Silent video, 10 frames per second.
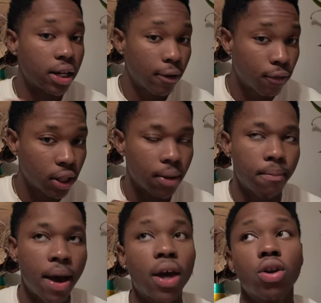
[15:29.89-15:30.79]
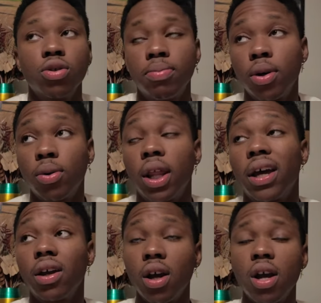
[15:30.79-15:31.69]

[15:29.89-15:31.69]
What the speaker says: definitely matters, bro. Like,